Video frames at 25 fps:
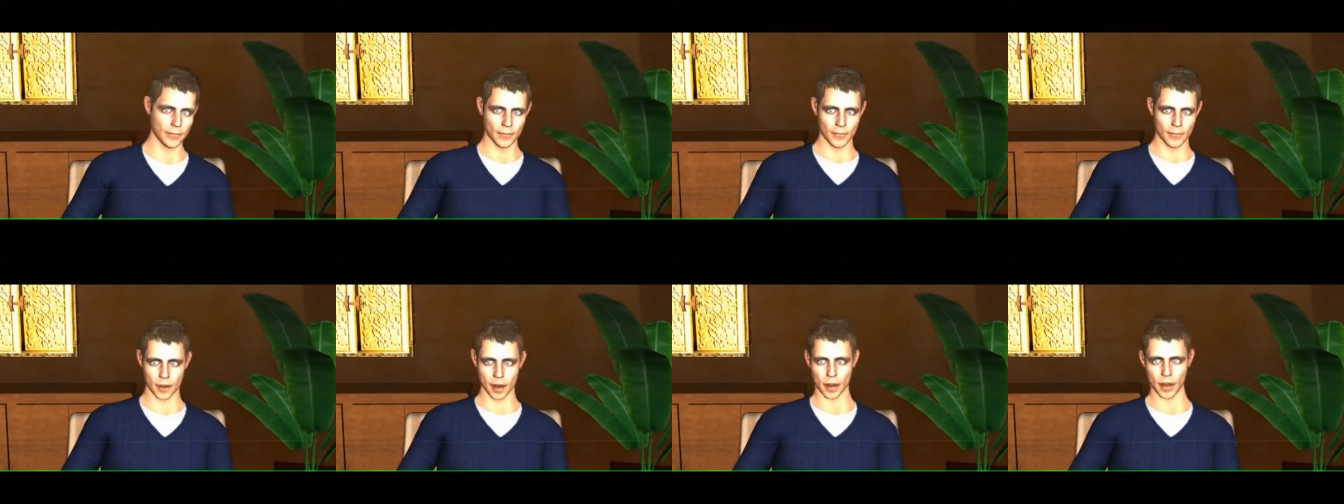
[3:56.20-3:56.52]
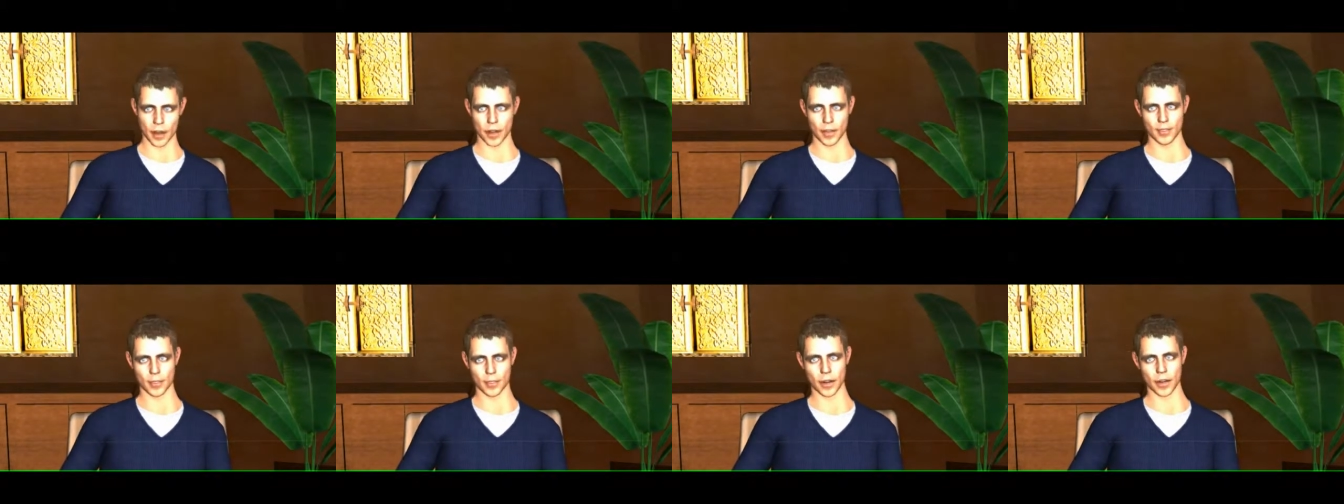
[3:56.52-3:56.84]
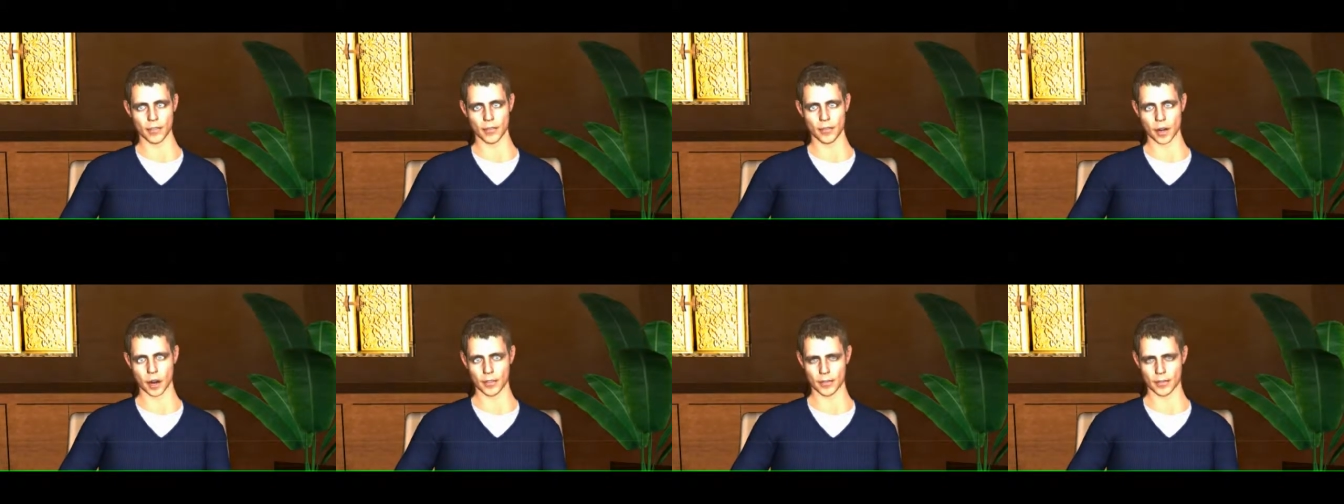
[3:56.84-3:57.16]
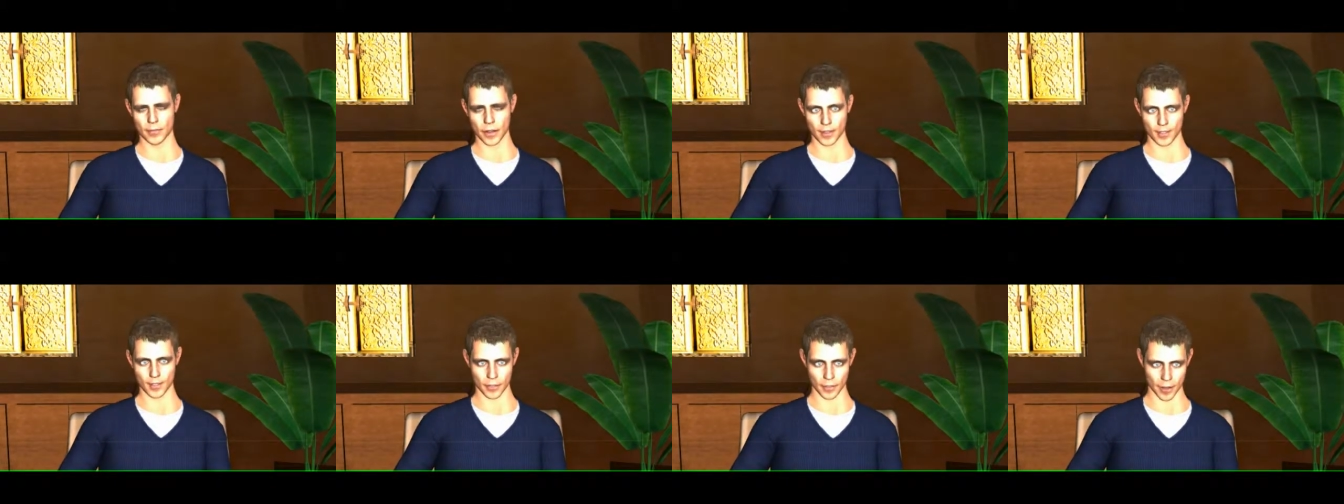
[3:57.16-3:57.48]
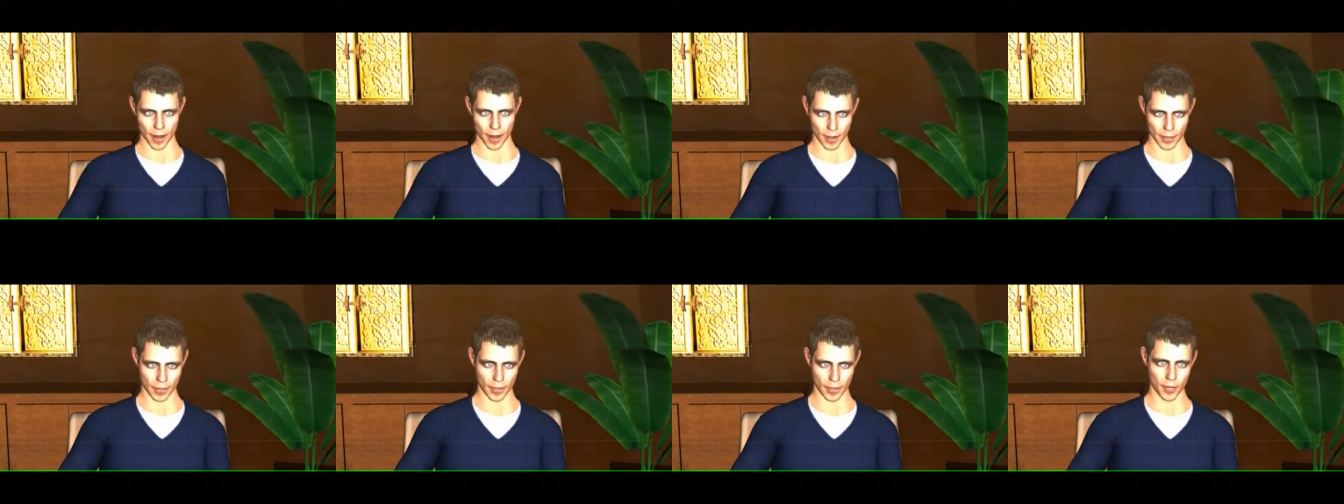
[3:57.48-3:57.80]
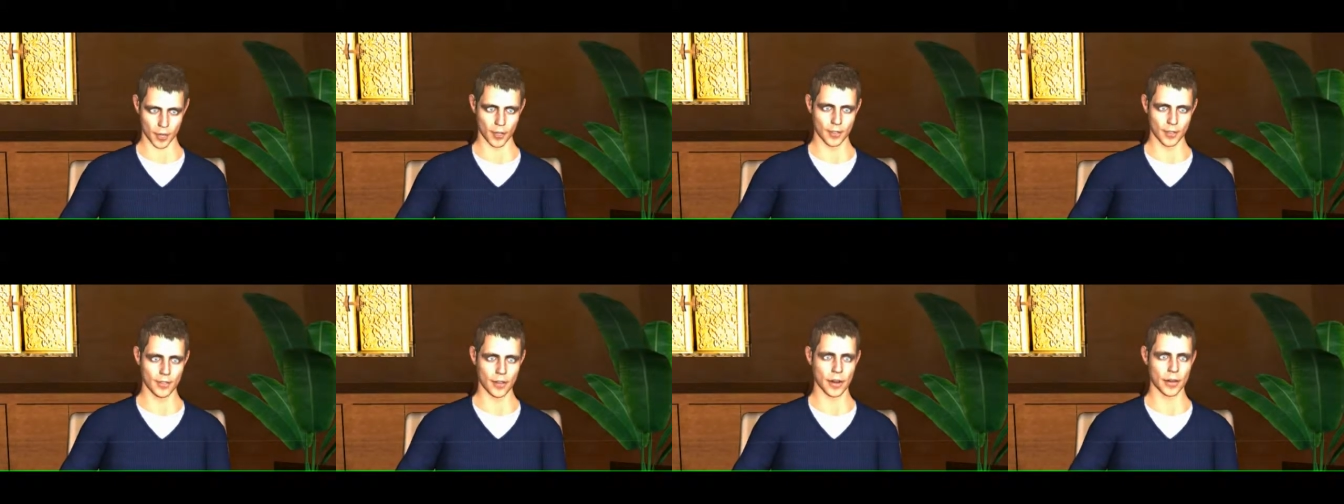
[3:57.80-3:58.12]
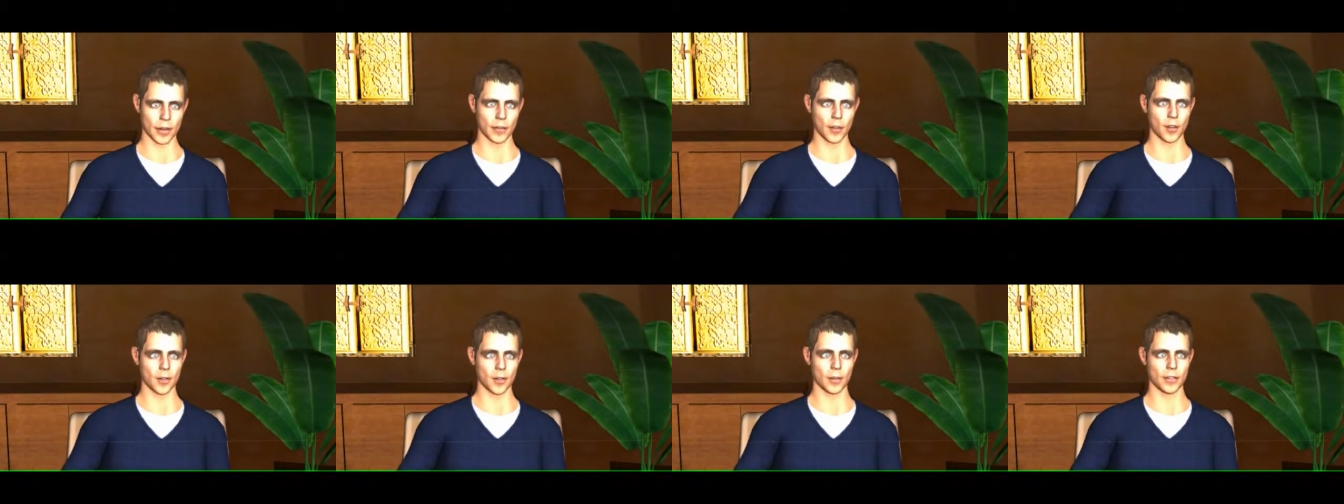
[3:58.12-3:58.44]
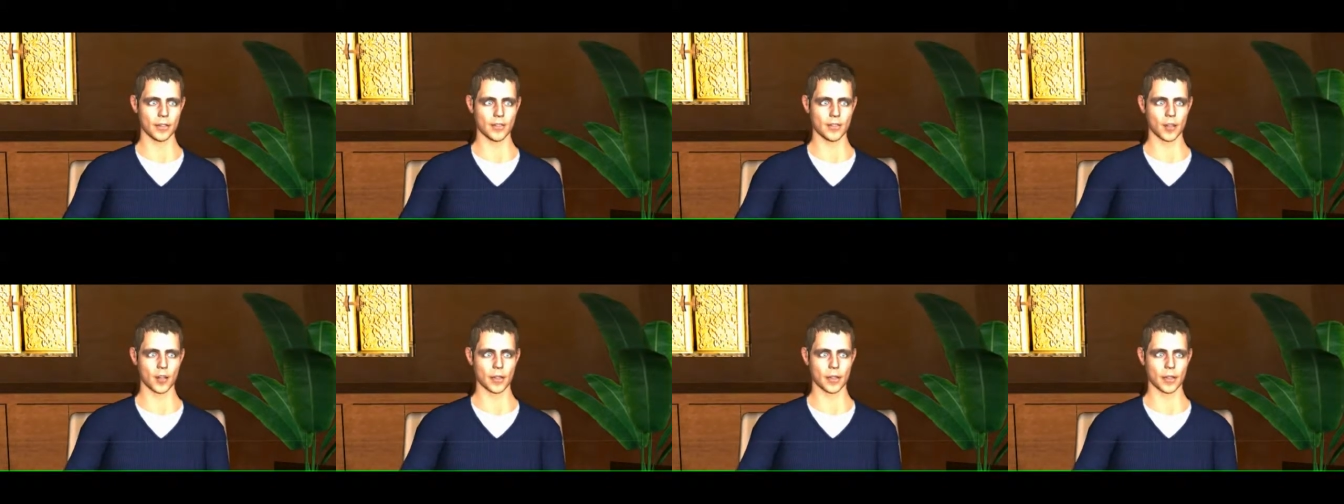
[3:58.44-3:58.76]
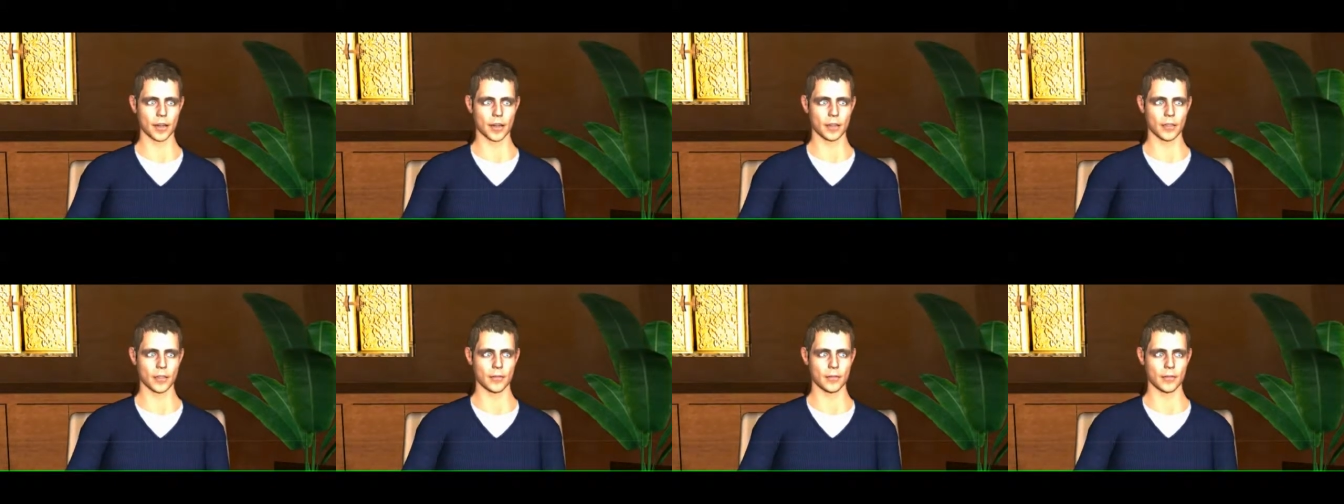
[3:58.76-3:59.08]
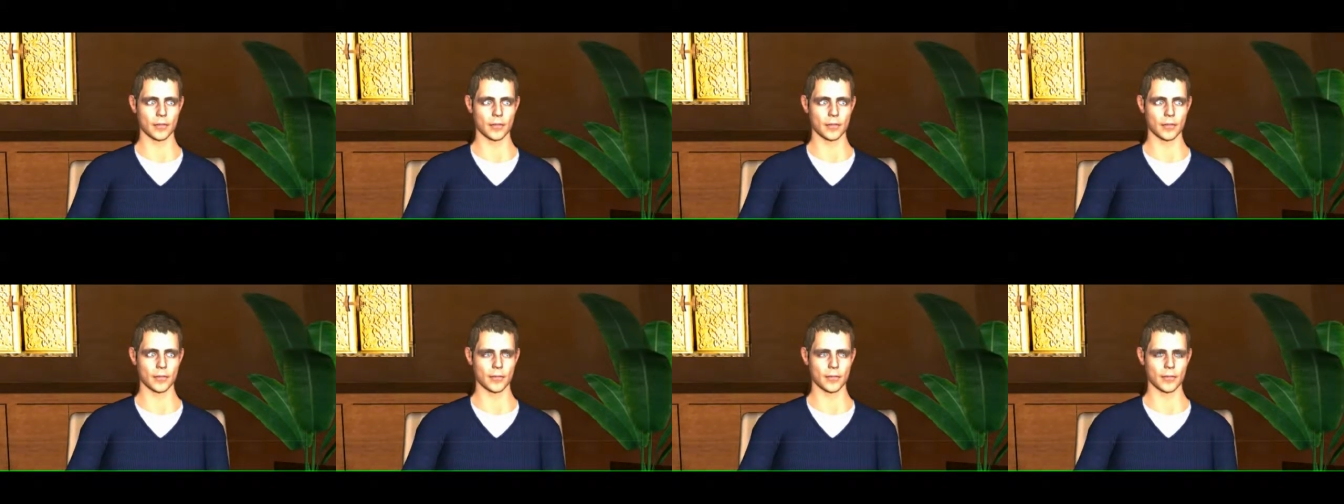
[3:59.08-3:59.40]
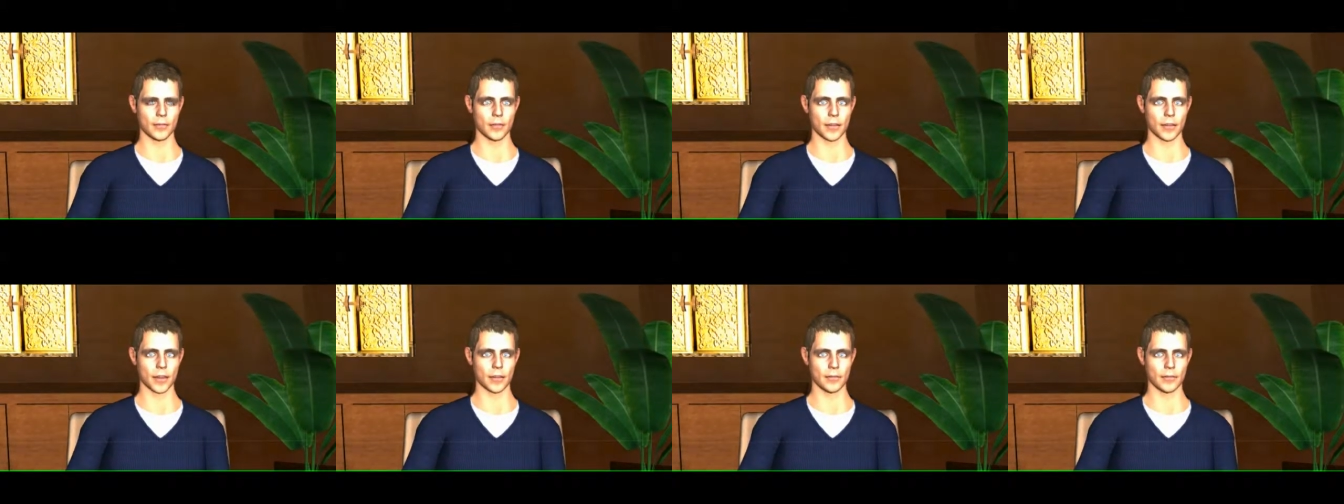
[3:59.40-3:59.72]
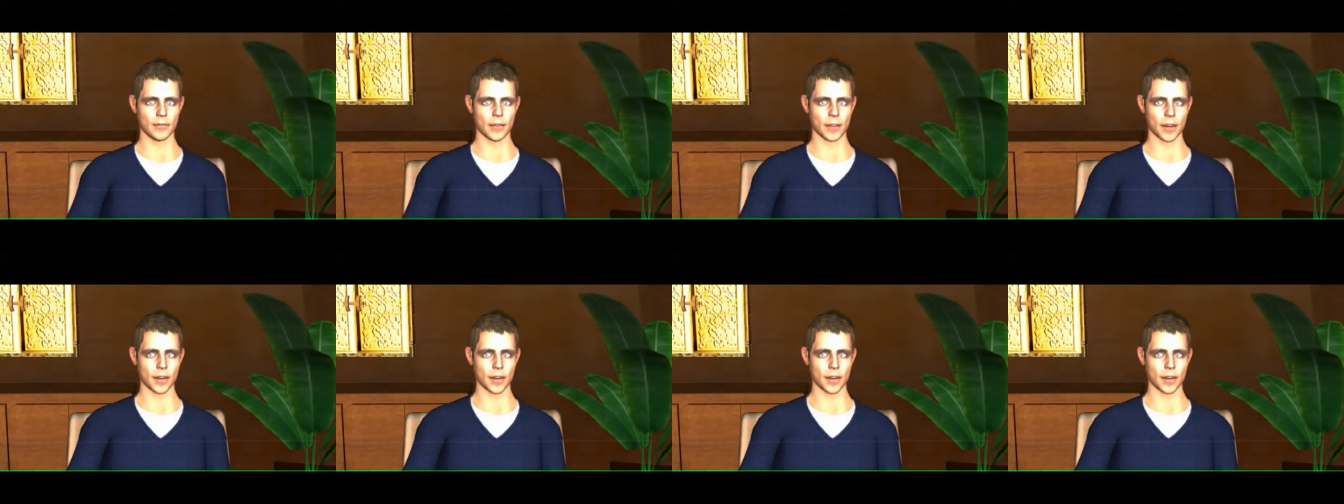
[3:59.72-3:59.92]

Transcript: Now, I don't want to spoil a good story for you, but I